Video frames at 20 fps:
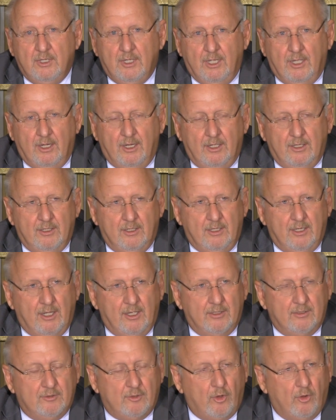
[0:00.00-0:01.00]
and
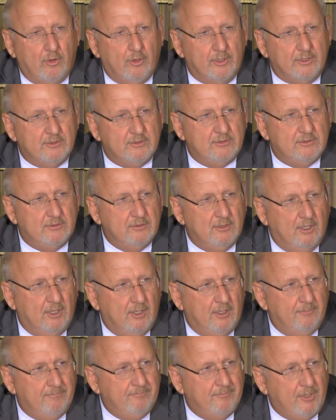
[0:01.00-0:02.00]
I encourage
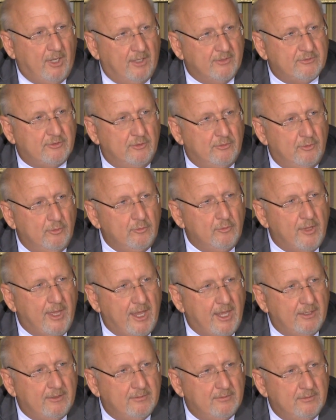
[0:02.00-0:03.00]
us to do
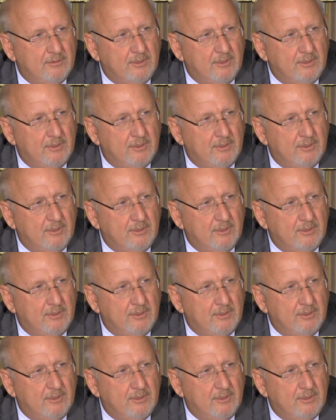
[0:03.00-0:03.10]
that